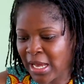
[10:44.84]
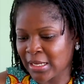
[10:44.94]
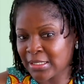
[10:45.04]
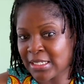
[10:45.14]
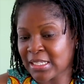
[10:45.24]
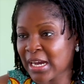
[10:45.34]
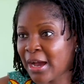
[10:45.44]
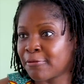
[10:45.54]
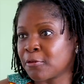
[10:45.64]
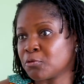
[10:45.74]
I didn't
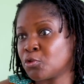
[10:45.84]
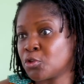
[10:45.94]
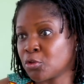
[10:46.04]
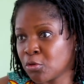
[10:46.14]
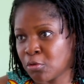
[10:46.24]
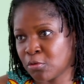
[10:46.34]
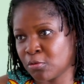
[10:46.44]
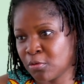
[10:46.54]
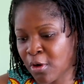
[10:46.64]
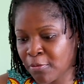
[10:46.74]
have
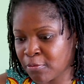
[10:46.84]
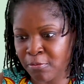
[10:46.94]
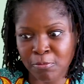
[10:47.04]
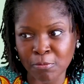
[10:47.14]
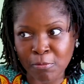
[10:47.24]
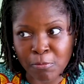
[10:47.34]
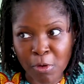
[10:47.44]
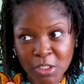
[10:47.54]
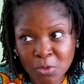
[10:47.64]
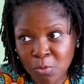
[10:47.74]
control of
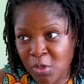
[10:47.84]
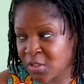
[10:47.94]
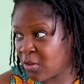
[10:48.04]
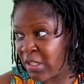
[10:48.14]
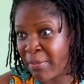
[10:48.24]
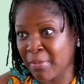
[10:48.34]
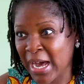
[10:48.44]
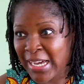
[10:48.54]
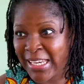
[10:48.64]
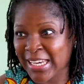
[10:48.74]
what was on the
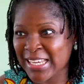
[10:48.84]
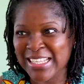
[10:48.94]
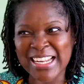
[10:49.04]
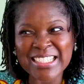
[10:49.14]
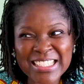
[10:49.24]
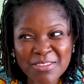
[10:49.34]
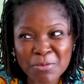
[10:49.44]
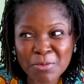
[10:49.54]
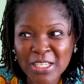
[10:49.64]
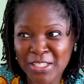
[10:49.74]
market. I
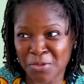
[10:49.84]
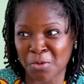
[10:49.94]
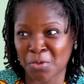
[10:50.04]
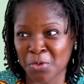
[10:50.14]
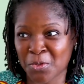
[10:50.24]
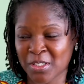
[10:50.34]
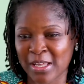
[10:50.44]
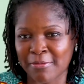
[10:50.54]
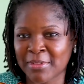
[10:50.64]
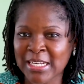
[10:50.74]
didn't really know those
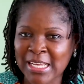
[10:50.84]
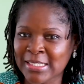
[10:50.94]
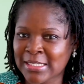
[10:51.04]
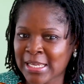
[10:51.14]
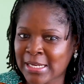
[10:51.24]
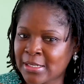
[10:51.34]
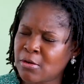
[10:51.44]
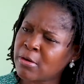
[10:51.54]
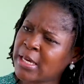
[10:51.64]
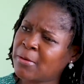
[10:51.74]
stuff. Then I
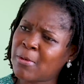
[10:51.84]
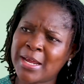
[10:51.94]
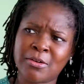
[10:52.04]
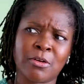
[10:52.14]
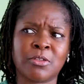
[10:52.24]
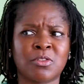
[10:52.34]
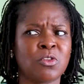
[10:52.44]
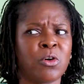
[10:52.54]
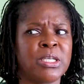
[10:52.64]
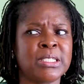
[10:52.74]
decided, okay, why not
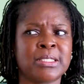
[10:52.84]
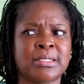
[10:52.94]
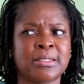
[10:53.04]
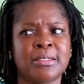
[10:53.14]
not eat?